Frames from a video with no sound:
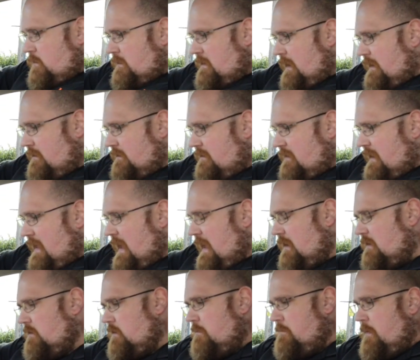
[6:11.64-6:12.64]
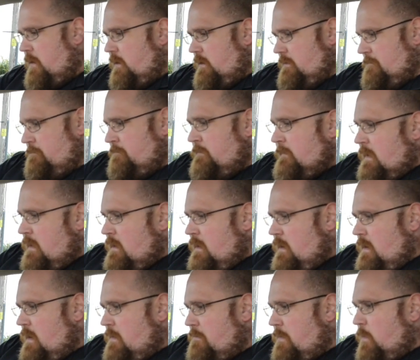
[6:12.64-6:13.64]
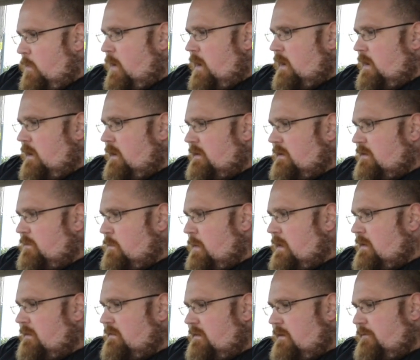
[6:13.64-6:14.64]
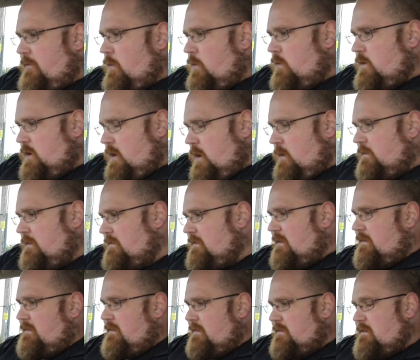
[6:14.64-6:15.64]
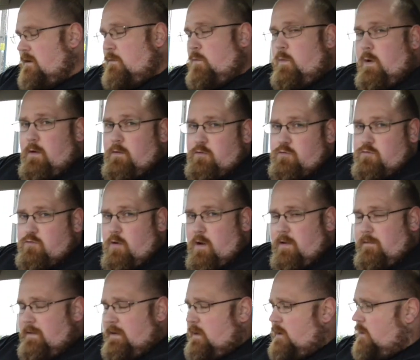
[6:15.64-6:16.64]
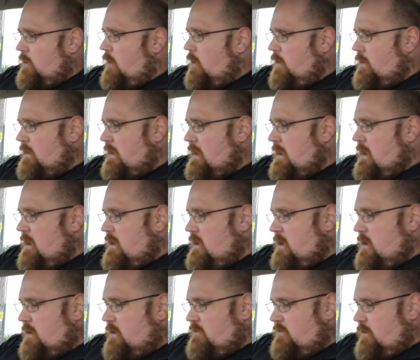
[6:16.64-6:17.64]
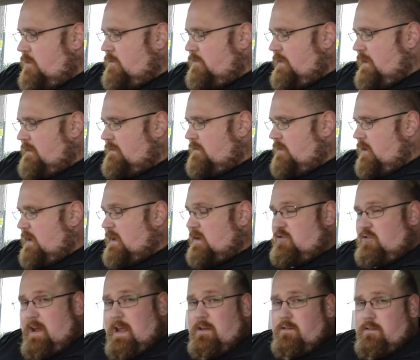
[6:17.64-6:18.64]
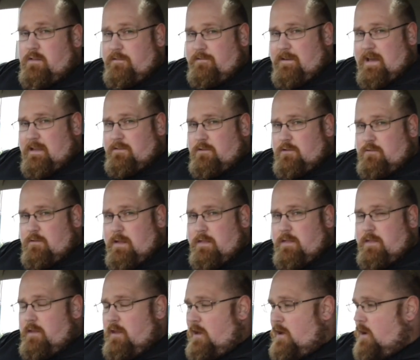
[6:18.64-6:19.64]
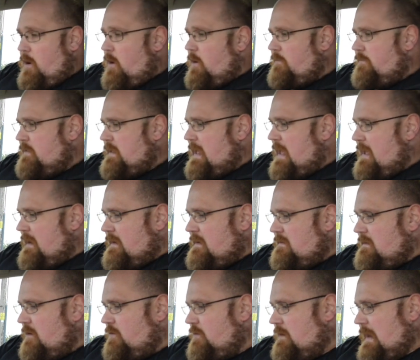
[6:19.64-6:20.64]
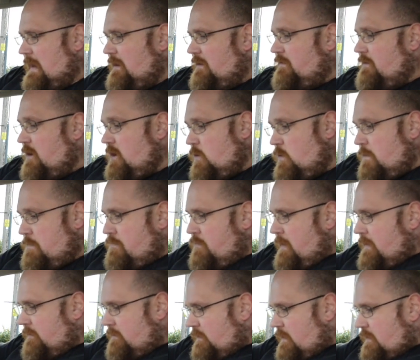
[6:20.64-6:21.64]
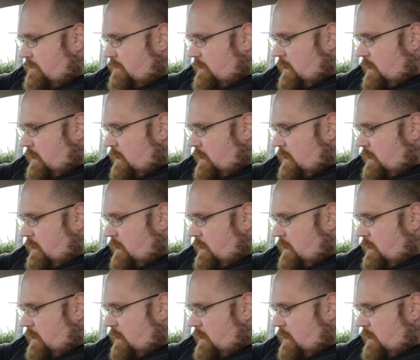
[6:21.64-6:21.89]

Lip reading: next to the hazard button. But what I like as well is if you're using the system whilst driving along, you can do things like change the fan strength of the air conditioning. So you would press the